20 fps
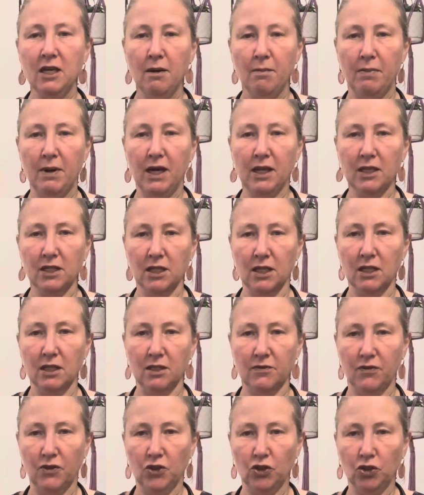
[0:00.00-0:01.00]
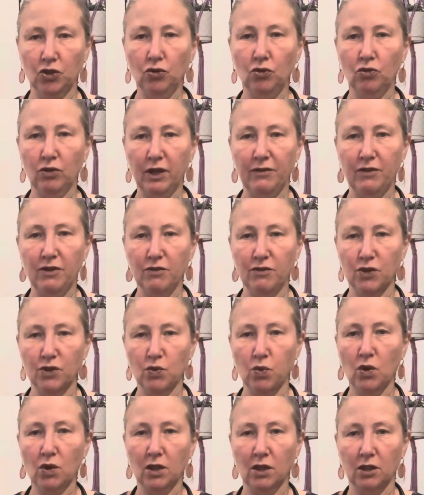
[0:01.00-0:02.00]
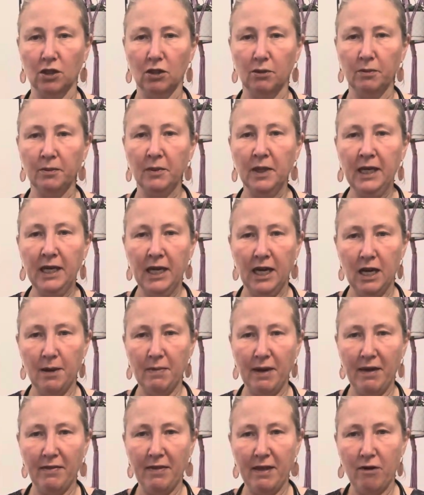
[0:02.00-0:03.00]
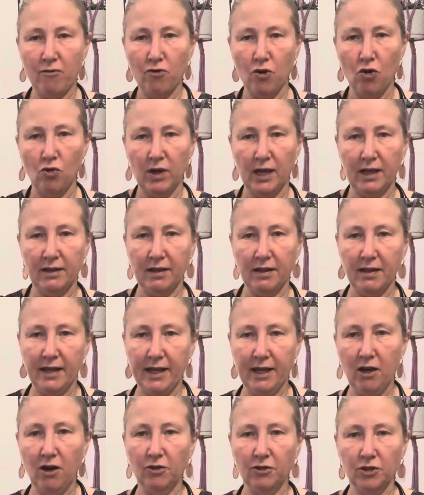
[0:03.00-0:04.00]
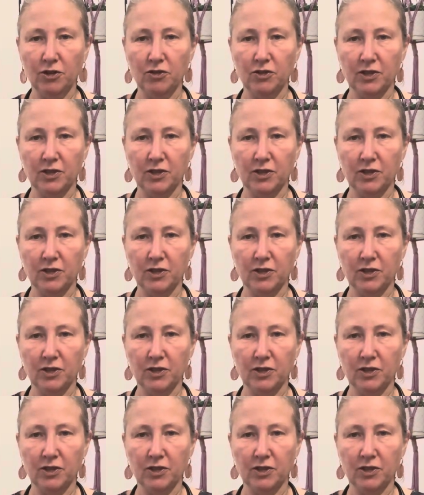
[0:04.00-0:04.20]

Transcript: But for sure, if you've swaddled them and they're rolling, then they can't use